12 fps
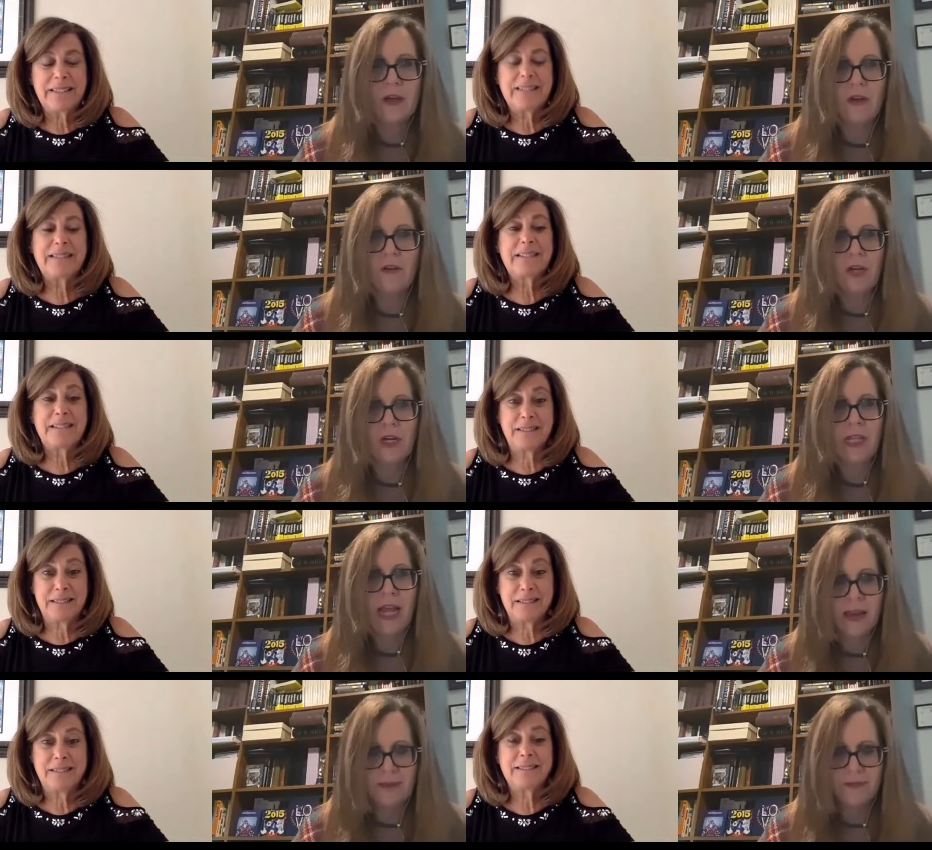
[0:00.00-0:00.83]
Speaker 1: of our
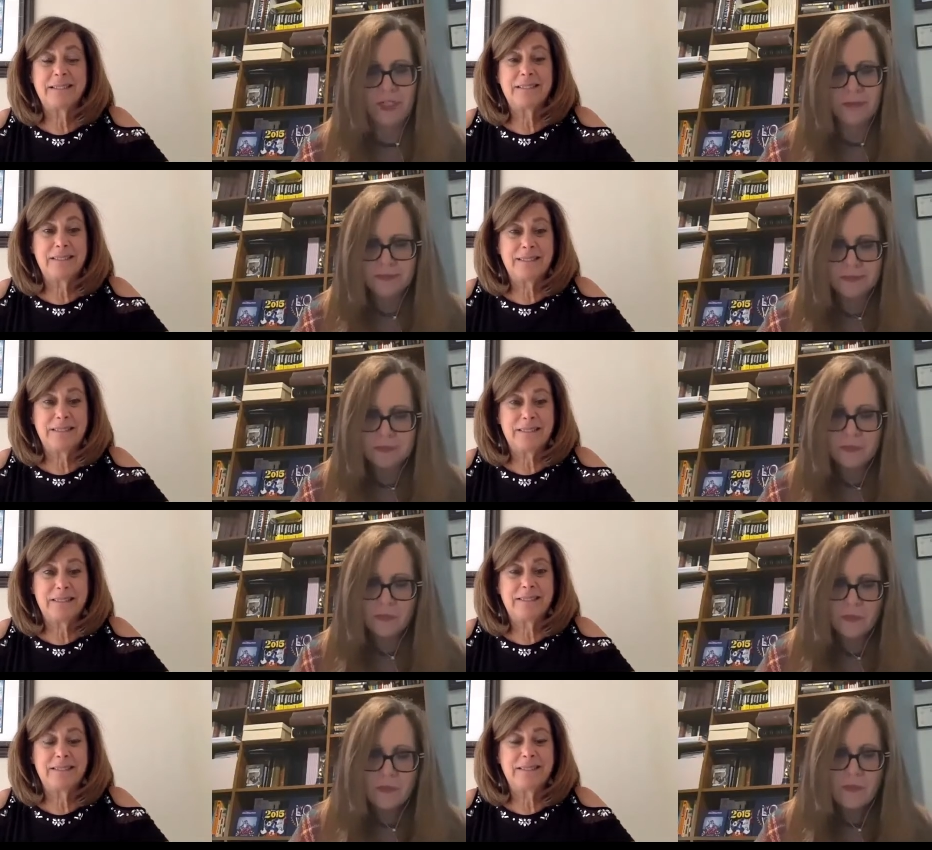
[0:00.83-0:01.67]
lives.
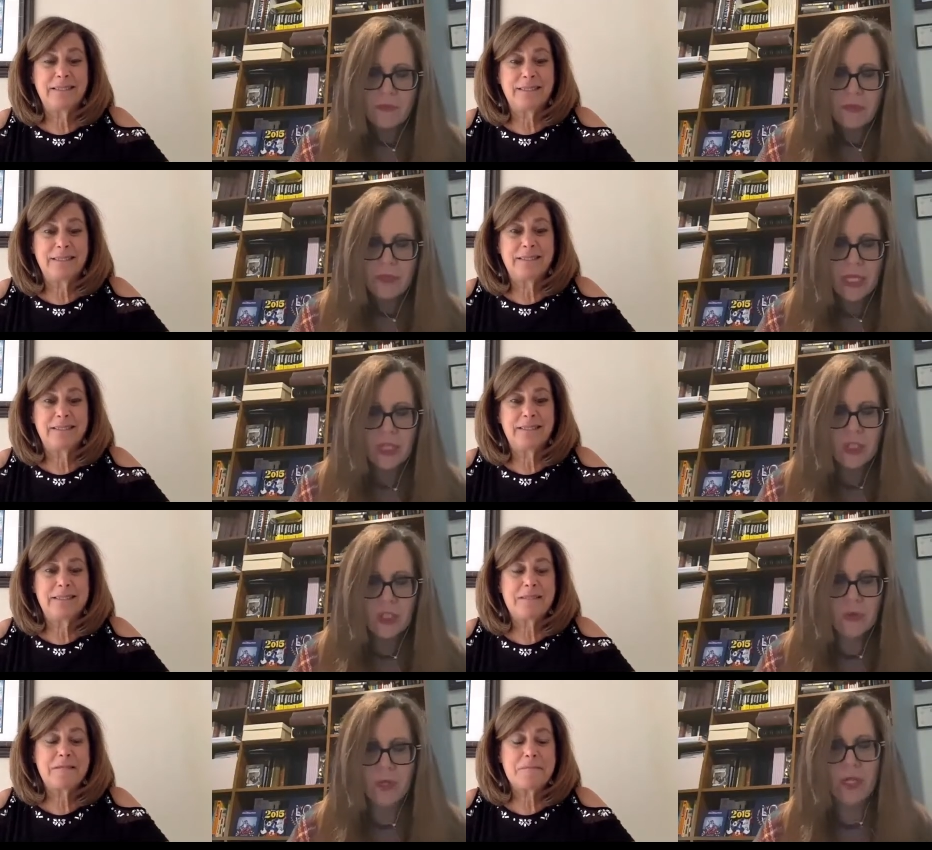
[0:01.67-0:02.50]

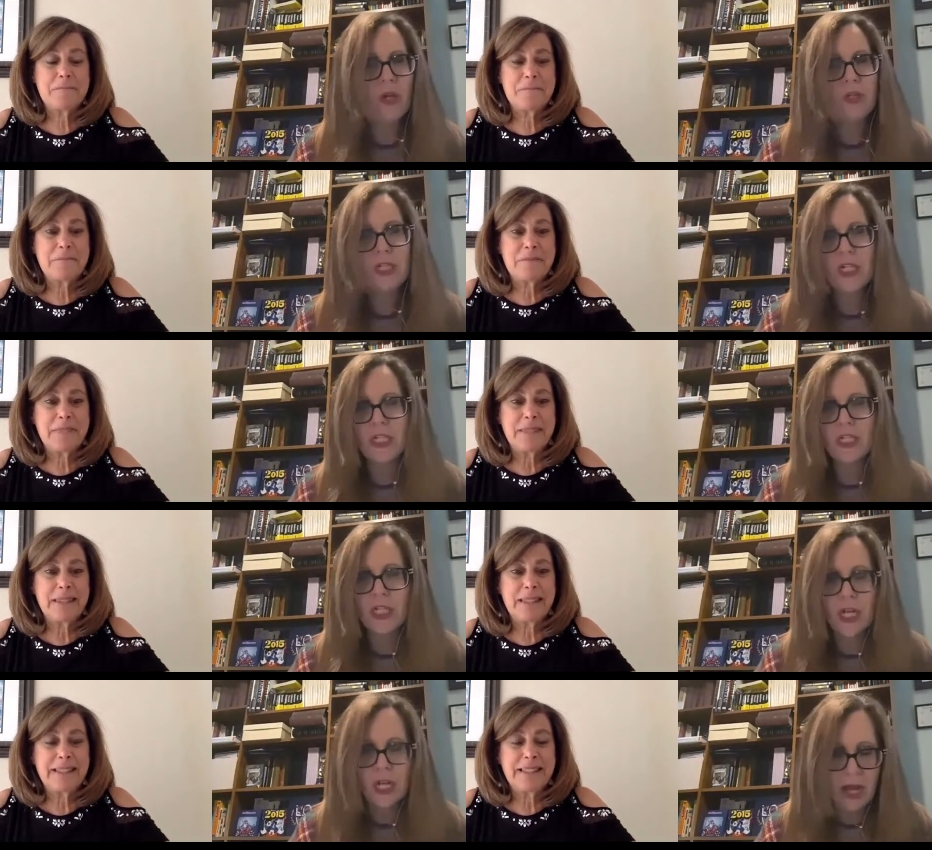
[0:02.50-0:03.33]
So, in closing, just
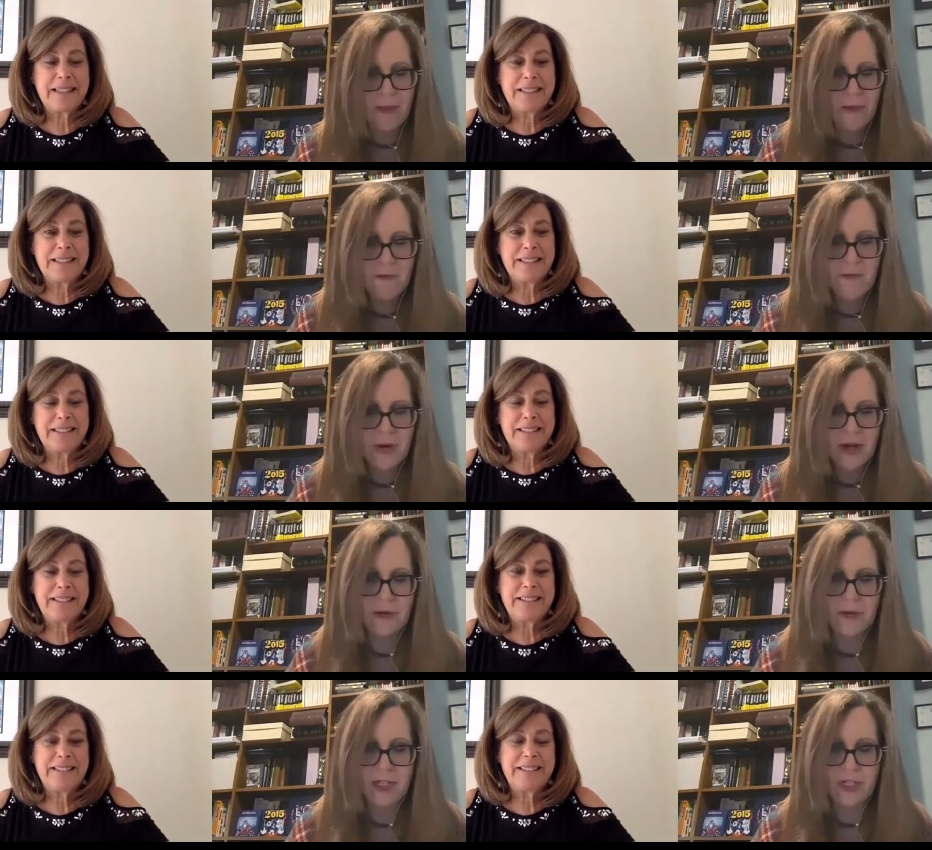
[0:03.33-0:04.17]
a couple more
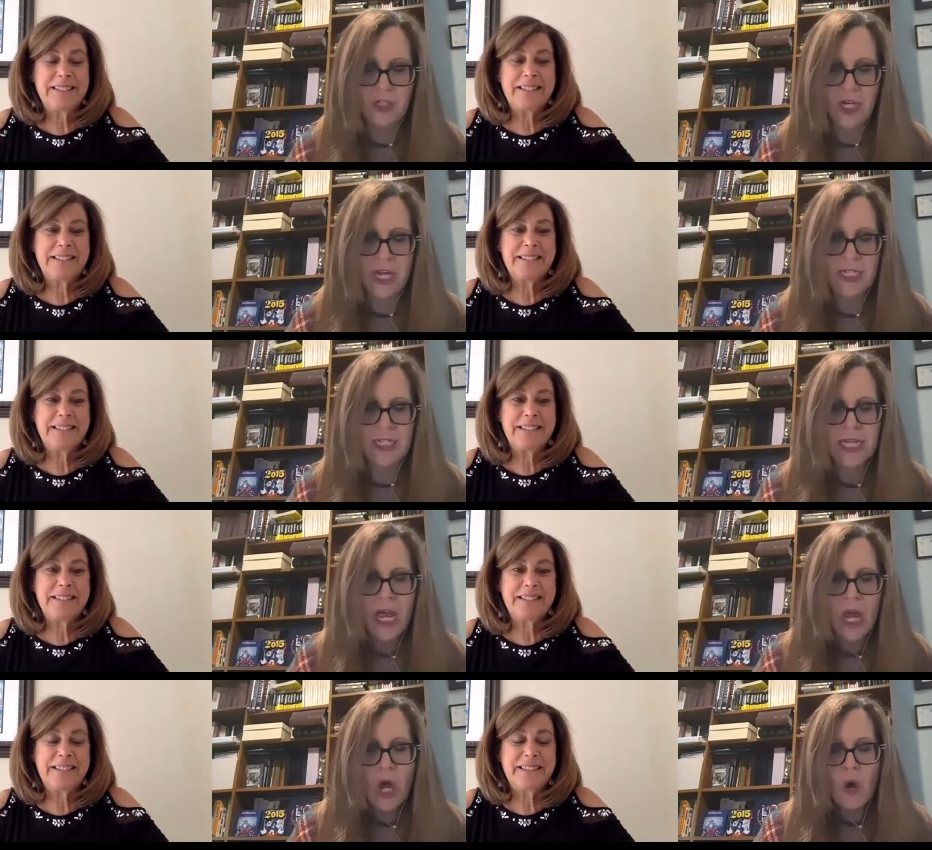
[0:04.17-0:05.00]
questions.
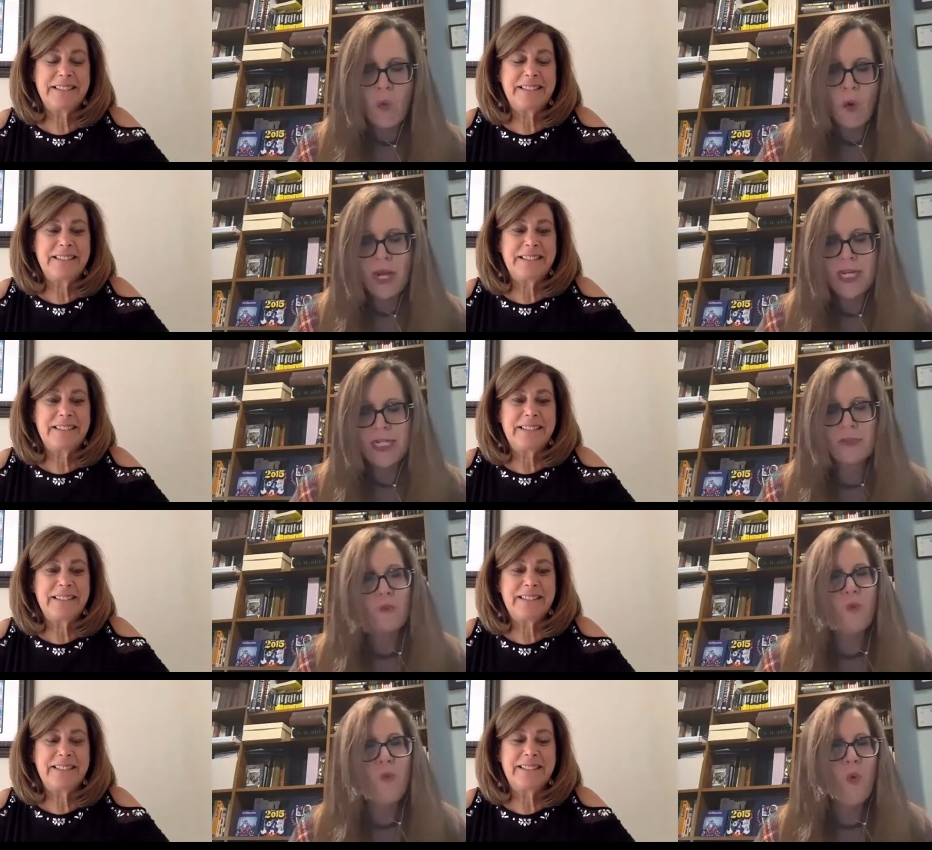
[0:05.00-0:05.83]
What is
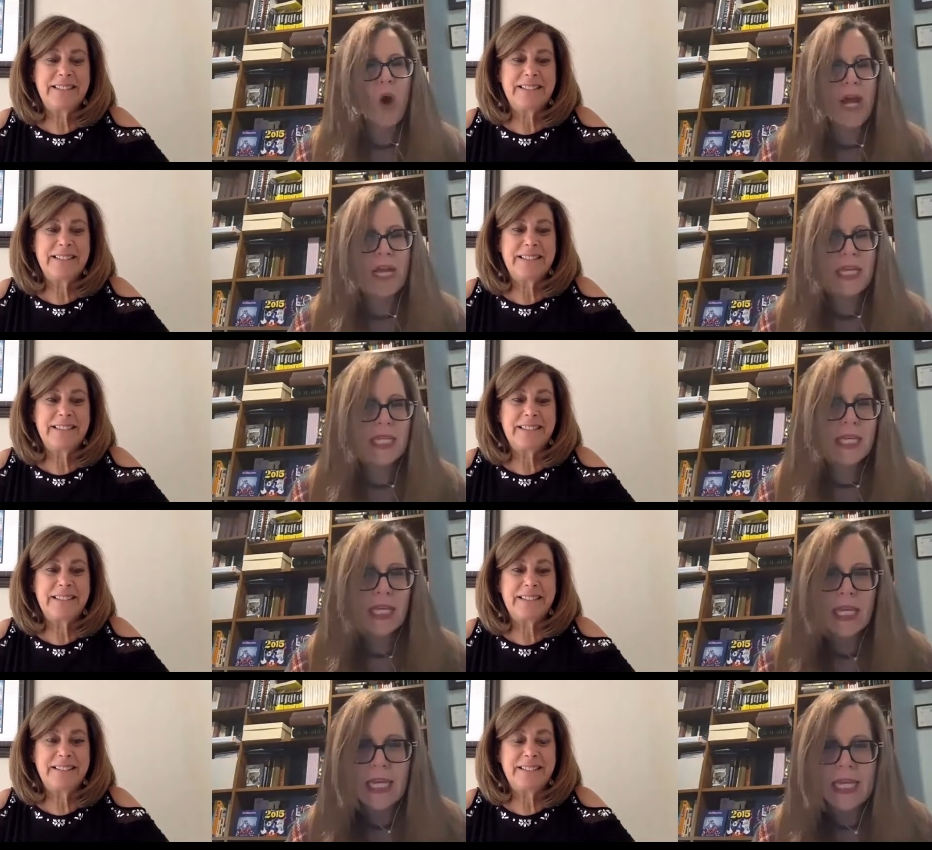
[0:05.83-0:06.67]
one
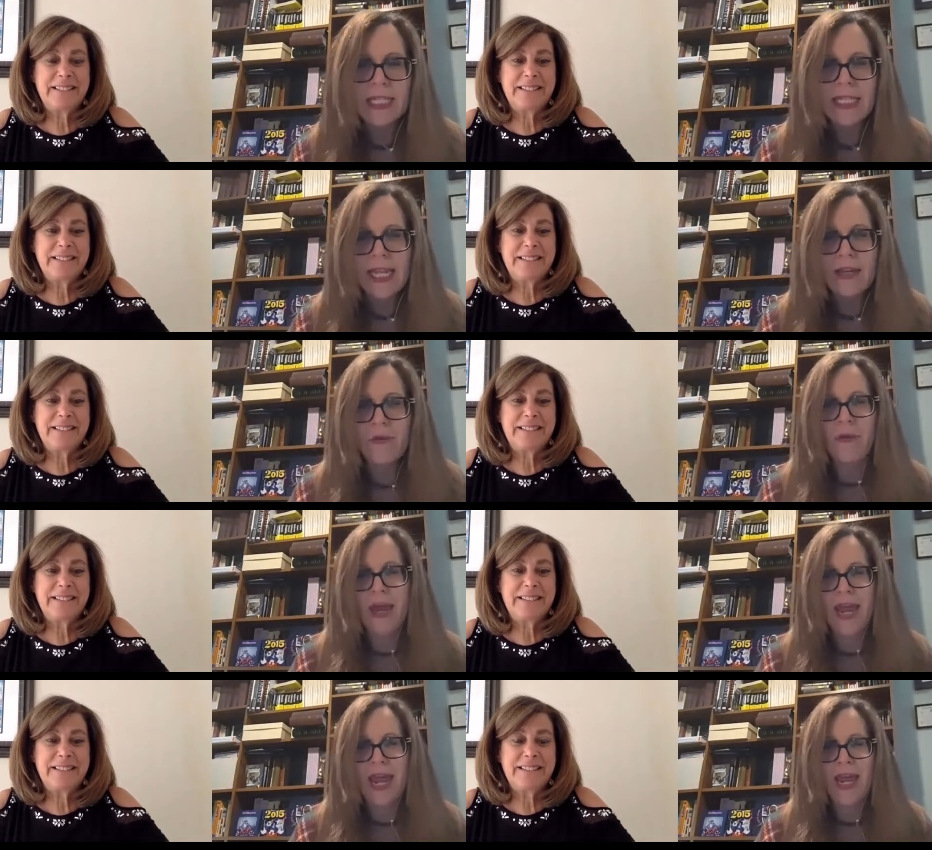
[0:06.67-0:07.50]
key
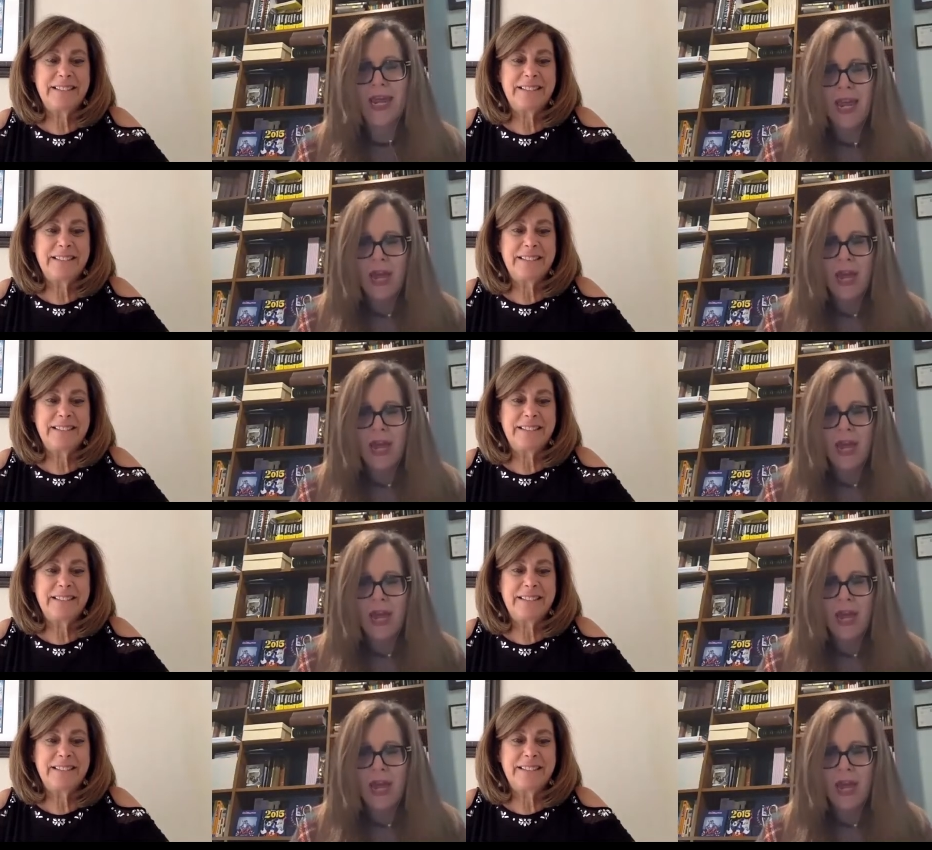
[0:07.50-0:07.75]
takeaway